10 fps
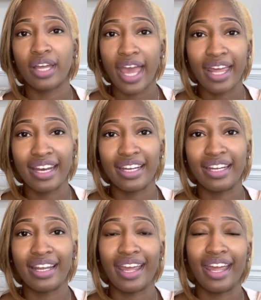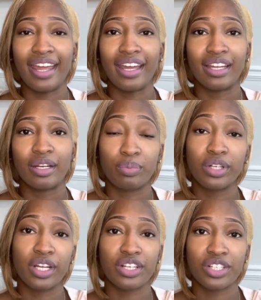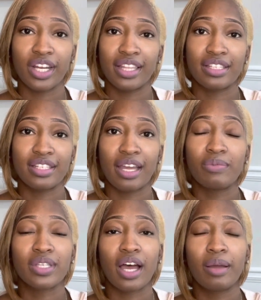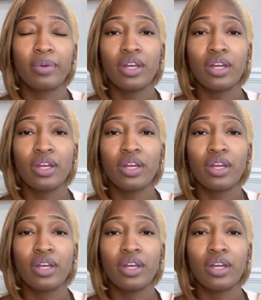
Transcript: editing and production at the same time.